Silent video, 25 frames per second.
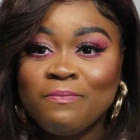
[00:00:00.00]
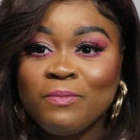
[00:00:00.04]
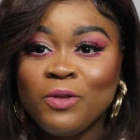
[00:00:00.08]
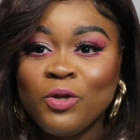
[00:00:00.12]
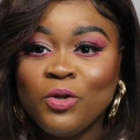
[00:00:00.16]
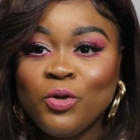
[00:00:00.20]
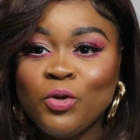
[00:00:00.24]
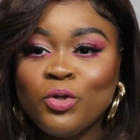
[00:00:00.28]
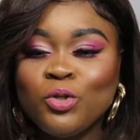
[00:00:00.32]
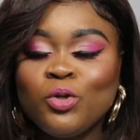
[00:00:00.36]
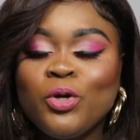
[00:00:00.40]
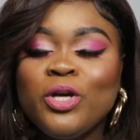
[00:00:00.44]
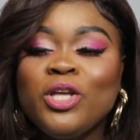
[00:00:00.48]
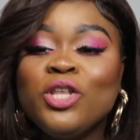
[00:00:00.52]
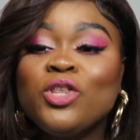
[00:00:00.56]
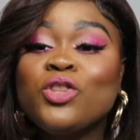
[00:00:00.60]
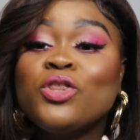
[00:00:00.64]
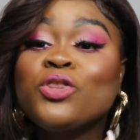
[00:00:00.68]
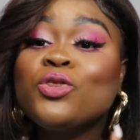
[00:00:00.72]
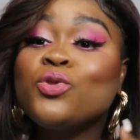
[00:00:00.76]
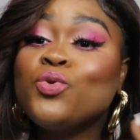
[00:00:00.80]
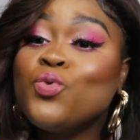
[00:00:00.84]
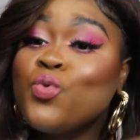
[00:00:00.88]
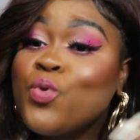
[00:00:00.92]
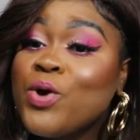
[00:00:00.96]
You know, so he
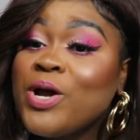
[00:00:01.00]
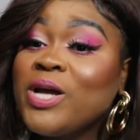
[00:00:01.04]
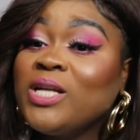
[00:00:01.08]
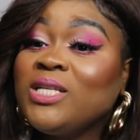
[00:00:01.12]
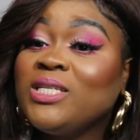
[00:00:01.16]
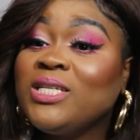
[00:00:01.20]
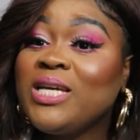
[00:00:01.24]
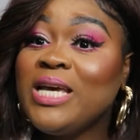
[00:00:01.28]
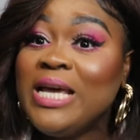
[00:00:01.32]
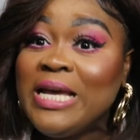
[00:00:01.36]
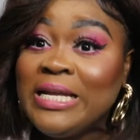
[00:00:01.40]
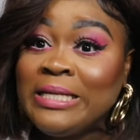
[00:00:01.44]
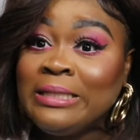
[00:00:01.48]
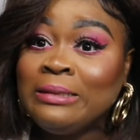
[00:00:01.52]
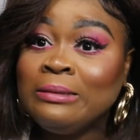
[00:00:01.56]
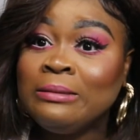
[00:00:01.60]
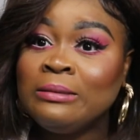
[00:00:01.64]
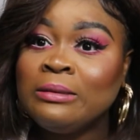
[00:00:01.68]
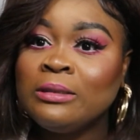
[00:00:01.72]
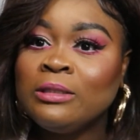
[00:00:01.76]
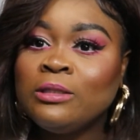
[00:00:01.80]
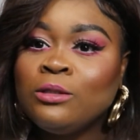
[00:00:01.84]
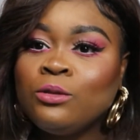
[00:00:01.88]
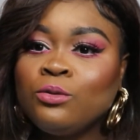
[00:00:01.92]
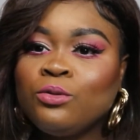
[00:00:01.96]
threw it
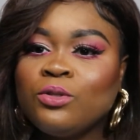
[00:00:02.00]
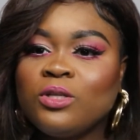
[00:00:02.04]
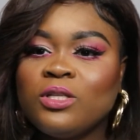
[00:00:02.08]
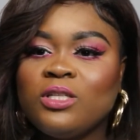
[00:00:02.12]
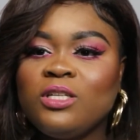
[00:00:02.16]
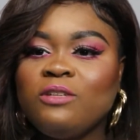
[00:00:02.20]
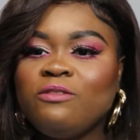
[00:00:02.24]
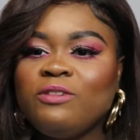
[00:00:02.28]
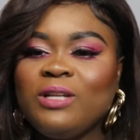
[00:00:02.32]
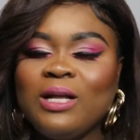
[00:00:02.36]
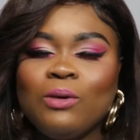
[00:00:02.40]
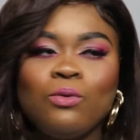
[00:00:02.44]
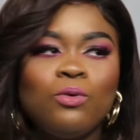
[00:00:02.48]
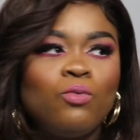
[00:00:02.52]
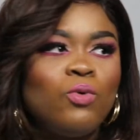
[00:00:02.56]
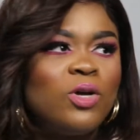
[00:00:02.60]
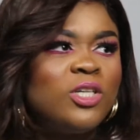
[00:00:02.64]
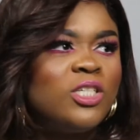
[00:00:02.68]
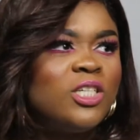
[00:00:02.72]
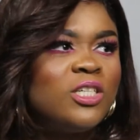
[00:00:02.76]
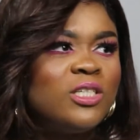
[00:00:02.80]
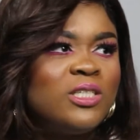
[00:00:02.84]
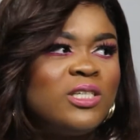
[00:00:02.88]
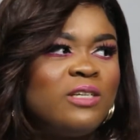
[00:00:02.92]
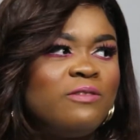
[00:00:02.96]
into the TV. Like we're
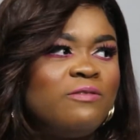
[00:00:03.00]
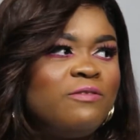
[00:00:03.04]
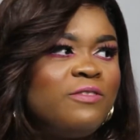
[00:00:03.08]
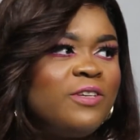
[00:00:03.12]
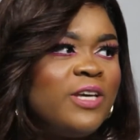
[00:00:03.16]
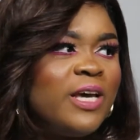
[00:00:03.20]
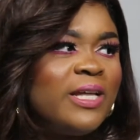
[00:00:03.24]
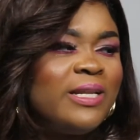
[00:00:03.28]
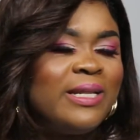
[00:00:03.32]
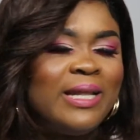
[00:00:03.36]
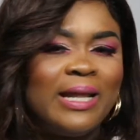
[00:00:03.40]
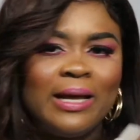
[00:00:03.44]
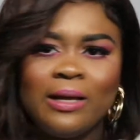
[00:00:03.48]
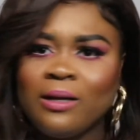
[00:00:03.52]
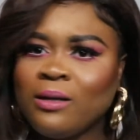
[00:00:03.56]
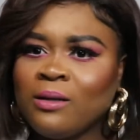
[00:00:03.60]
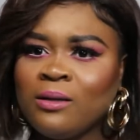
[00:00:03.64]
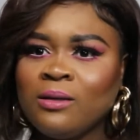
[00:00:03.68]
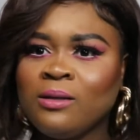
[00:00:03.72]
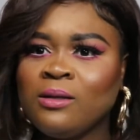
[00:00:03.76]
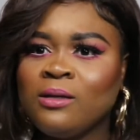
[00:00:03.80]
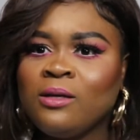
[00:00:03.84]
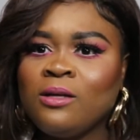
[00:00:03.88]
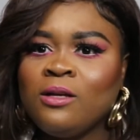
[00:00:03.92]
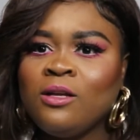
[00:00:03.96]
watching TV and like
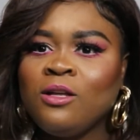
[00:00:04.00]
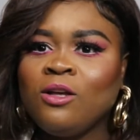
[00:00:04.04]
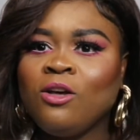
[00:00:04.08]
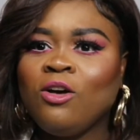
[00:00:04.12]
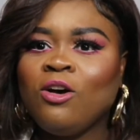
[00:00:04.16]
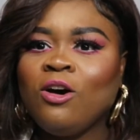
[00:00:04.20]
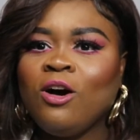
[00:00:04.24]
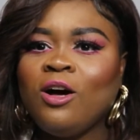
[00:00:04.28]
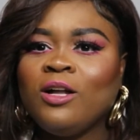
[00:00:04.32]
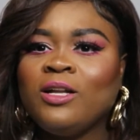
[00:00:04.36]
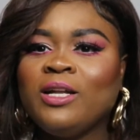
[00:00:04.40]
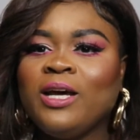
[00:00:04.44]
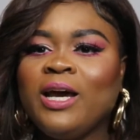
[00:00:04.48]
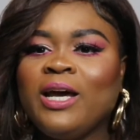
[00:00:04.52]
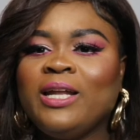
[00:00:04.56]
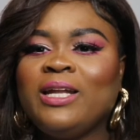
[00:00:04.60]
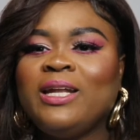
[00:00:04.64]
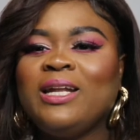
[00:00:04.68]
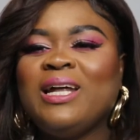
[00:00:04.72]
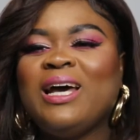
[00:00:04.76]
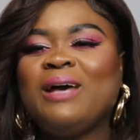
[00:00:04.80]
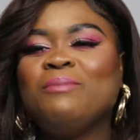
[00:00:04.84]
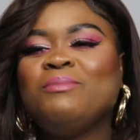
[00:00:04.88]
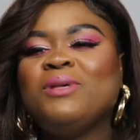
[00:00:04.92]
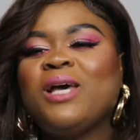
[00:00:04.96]
gone. And
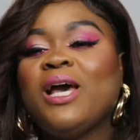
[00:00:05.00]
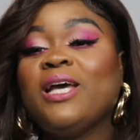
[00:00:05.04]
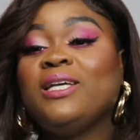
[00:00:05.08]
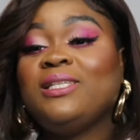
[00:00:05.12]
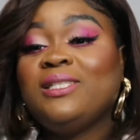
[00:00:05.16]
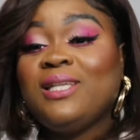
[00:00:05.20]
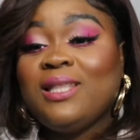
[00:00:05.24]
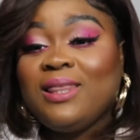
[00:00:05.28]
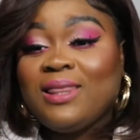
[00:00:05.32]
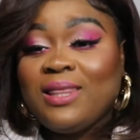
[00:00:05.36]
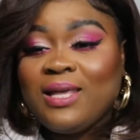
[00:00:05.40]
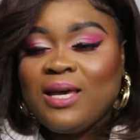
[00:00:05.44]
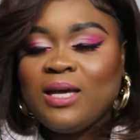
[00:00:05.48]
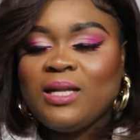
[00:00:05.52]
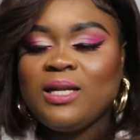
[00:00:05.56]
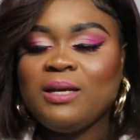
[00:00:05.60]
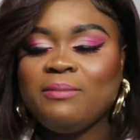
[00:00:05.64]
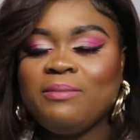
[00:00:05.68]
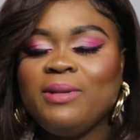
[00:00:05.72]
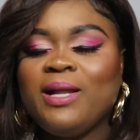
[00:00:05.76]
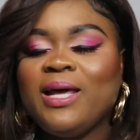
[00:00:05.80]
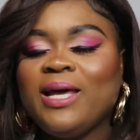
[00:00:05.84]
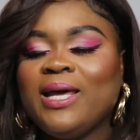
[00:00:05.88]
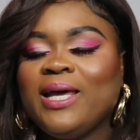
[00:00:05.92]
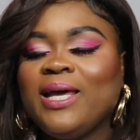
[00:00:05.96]
then I sit there and I'm
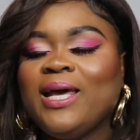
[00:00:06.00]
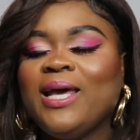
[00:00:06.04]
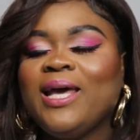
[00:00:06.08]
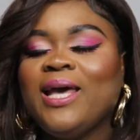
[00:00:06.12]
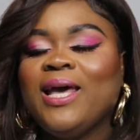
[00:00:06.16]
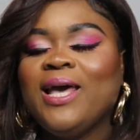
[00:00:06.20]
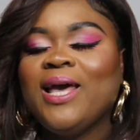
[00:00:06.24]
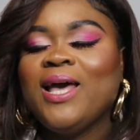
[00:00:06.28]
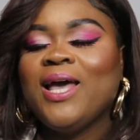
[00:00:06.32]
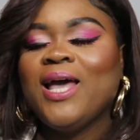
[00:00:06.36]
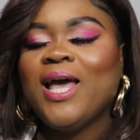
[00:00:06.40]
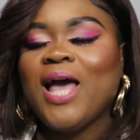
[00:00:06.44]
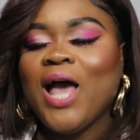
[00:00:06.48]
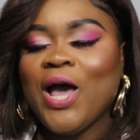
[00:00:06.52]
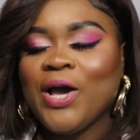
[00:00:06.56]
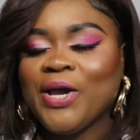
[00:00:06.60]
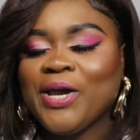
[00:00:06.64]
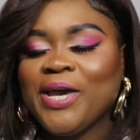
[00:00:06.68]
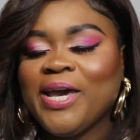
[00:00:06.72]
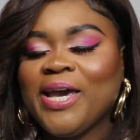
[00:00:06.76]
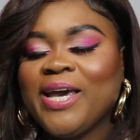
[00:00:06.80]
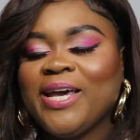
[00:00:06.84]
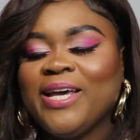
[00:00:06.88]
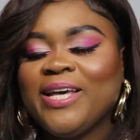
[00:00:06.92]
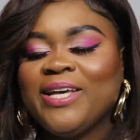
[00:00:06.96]
like,
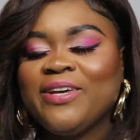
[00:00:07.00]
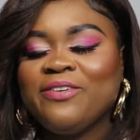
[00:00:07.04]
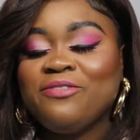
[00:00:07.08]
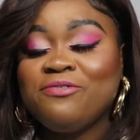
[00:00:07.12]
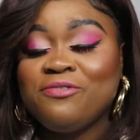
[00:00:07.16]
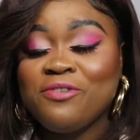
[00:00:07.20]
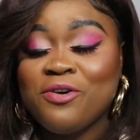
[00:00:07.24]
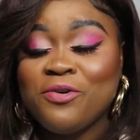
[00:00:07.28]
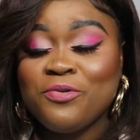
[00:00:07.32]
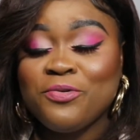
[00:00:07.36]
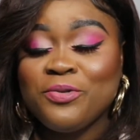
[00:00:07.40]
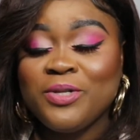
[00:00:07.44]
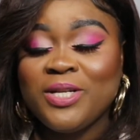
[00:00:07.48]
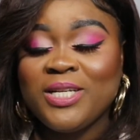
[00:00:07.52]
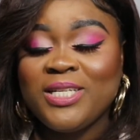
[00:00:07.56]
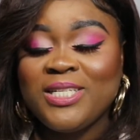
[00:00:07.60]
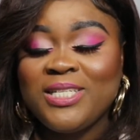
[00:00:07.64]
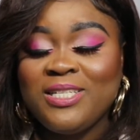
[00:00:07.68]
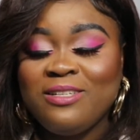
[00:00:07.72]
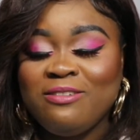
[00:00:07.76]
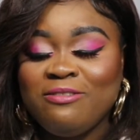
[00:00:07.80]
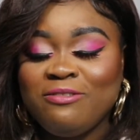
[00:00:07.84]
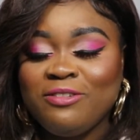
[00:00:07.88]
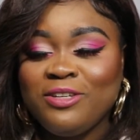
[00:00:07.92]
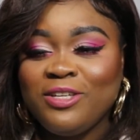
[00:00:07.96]
okay, phone,
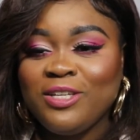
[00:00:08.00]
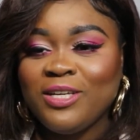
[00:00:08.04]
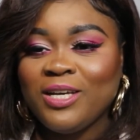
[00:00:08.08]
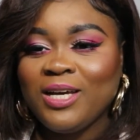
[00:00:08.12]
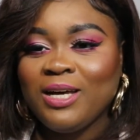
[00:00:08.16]
TV.